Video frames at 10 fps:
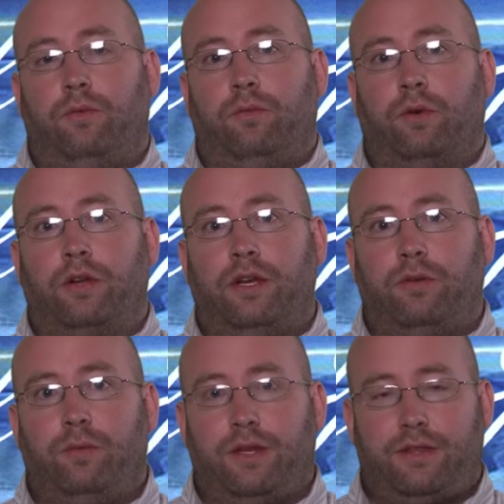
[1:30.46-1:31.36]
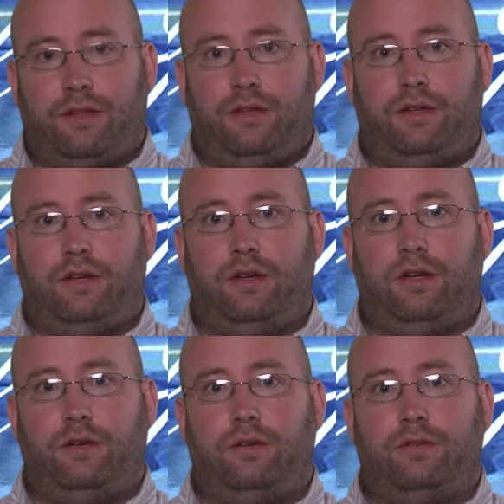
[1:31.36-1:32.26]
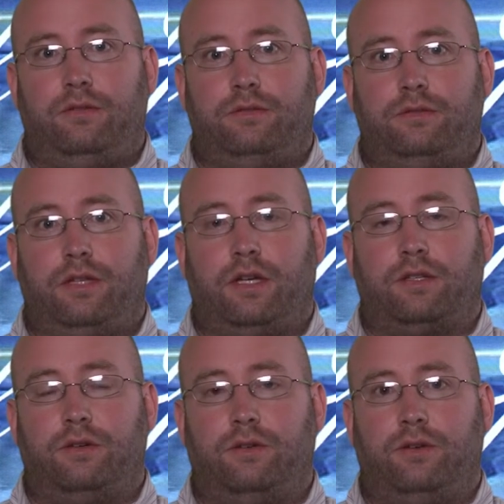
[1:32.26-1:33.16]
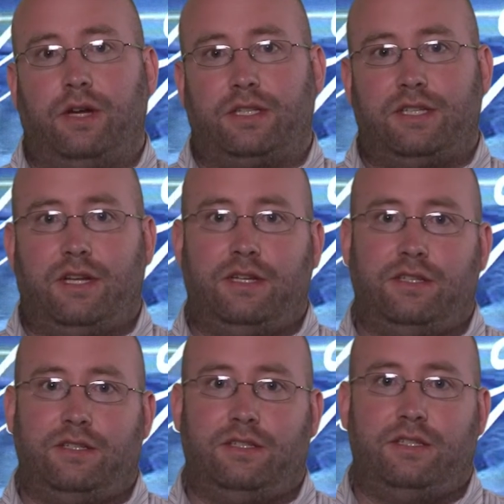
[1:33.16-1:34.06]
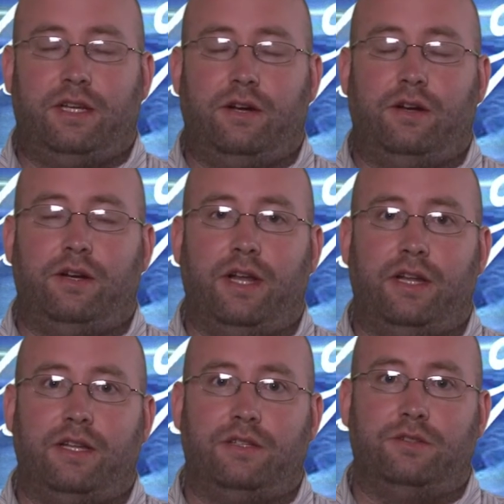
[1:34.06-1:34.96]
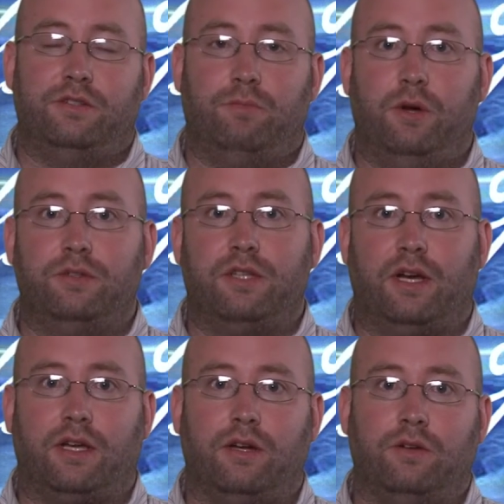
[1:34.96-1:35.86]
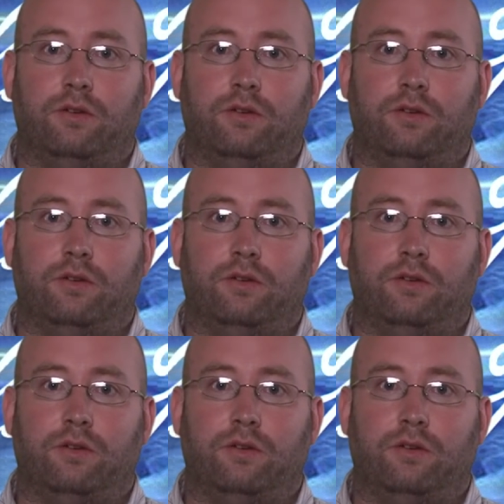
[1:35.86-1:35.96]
working with Dr. Roxana Sierra Hernandez, who's a postdoc in our